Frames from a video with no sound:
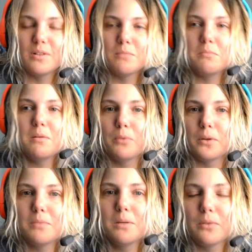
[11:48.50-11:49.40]
people are
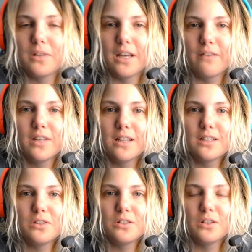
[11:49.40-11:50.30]
people, they have
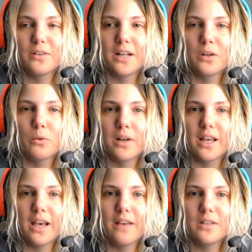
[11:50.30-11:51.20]
feelings, you know, and I don't want to
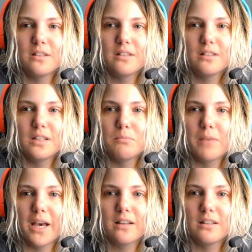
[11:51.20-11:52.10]
have this
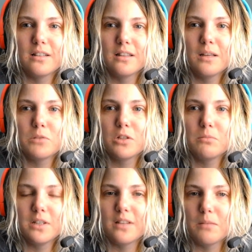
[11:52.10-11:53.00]
impact on them just
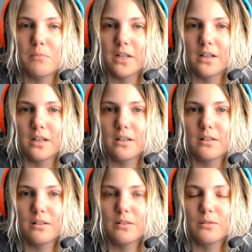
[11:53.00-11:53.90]
because they might not
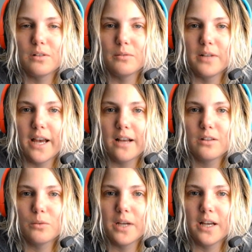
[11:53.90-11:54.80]
react
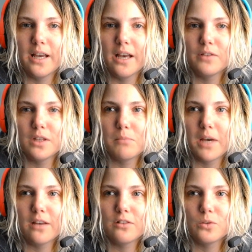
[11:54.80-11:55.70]
the way I have in the
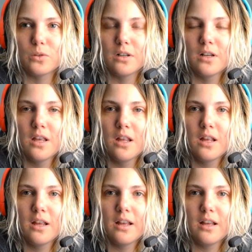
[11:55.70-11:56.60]
past, or,
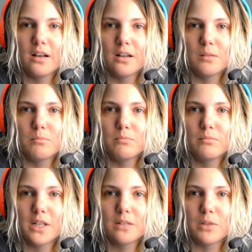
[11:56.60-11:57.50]

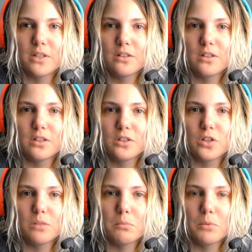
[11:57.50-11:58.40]
express the
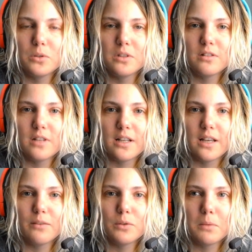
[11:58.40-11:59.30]
extreme emotions that I
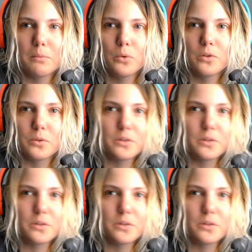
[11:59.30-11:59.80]
have with bipolar,